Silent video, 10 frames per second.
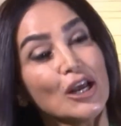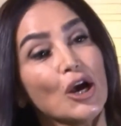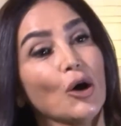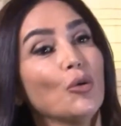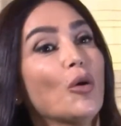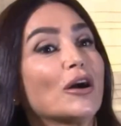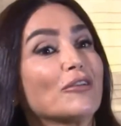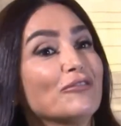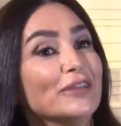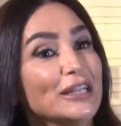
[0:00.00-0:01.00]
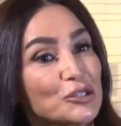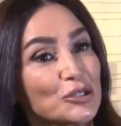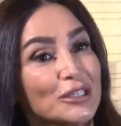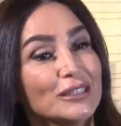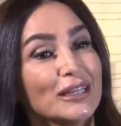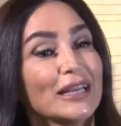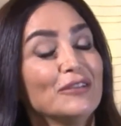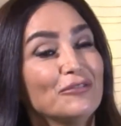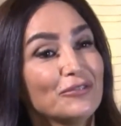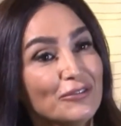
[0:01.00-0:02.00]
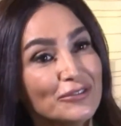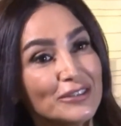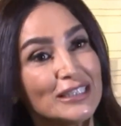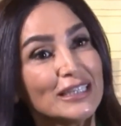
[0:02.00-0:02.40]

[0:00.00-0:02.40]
who are featured in 50